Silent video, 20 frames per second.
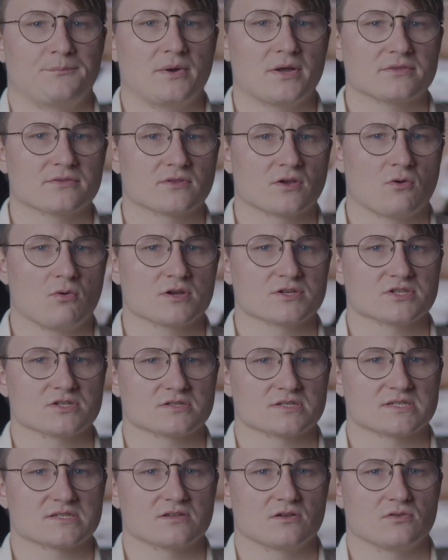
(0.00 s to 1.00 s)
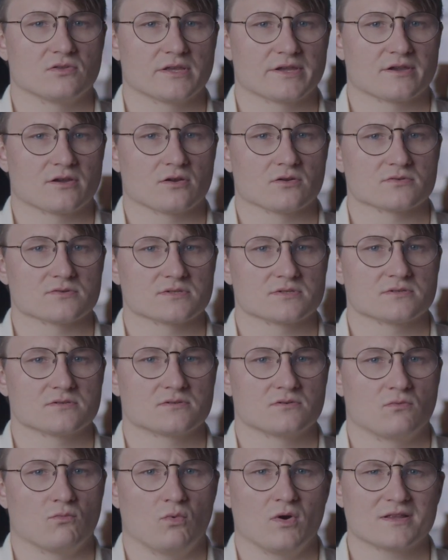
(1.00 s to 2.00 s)
But the question still lingers.
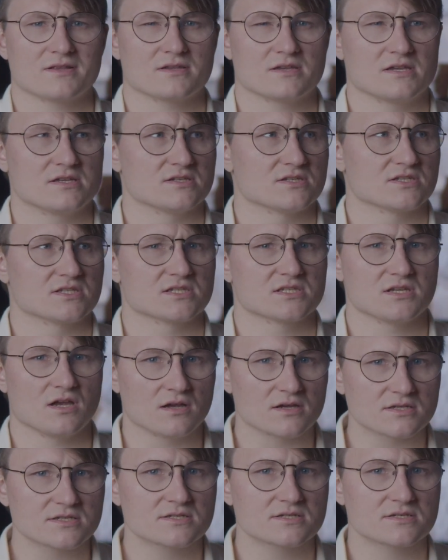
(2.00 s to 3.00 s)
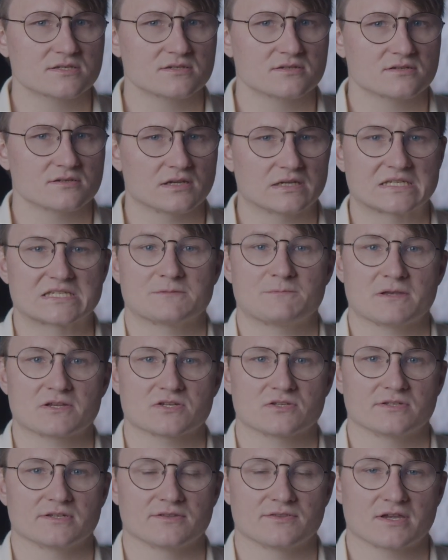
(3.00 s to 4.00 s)
What is sus?
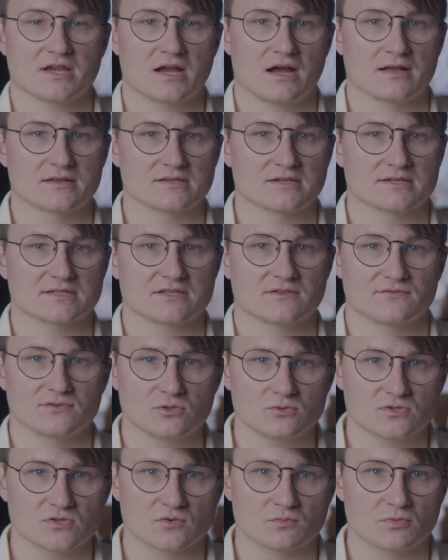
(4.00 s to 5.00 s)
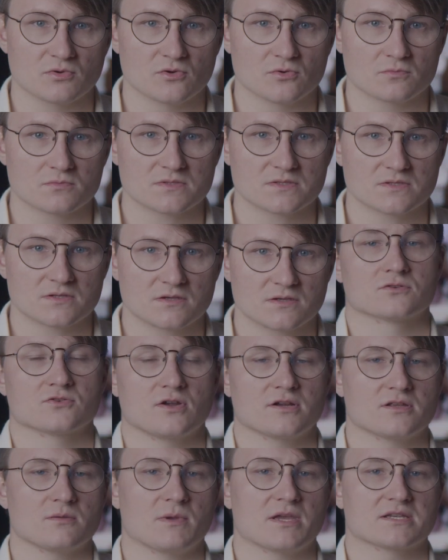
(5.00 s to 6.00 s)
Especially in the context of YouTube poops.
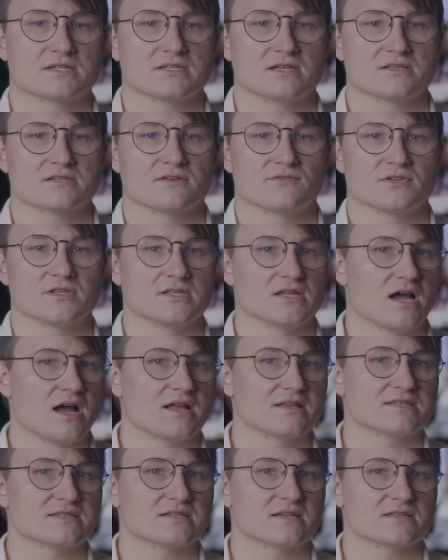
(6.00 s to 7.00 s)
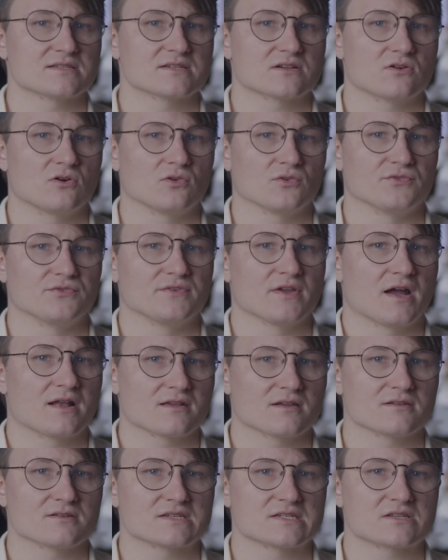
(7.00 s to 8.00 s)
Trying to make sense of a nonsensical
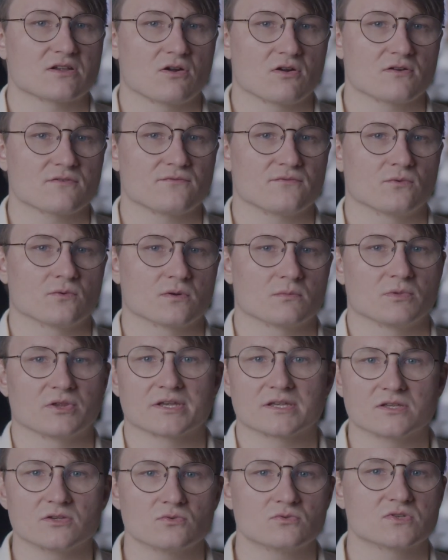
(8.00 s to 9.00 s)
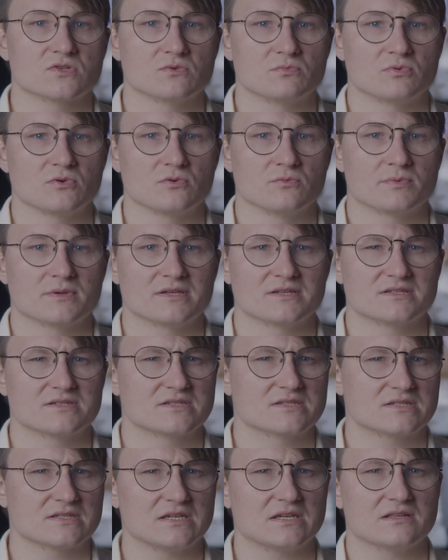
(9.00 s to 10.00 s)
Dadaist art form like YouTube poop
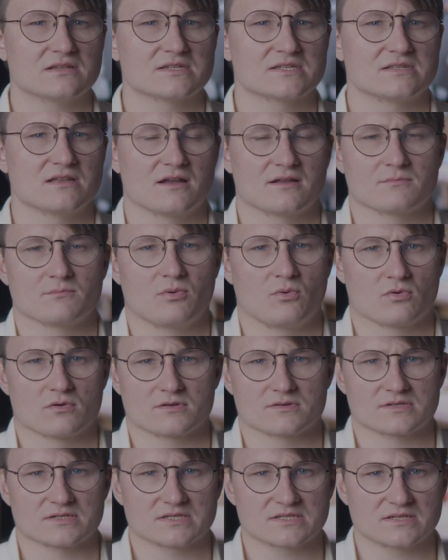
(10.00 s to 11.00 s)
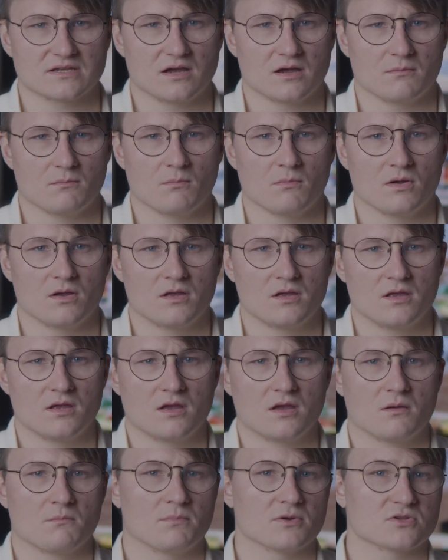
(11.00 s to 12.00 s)
is seen as not important to some.
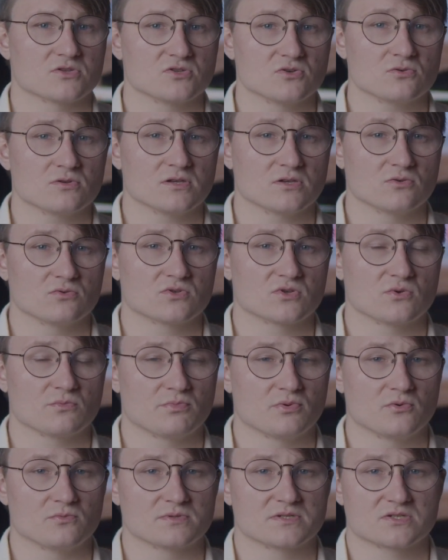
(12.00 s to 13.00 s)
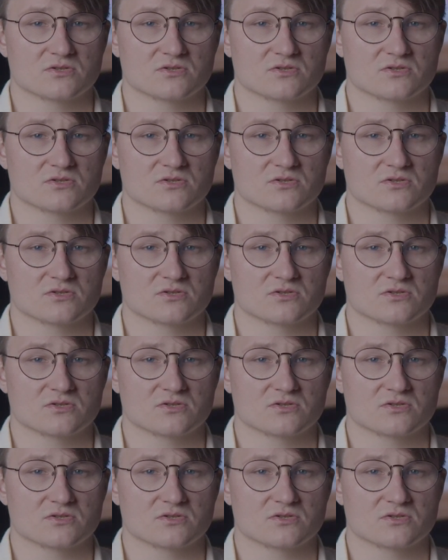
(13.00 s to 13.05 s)
But due to YouTube poop's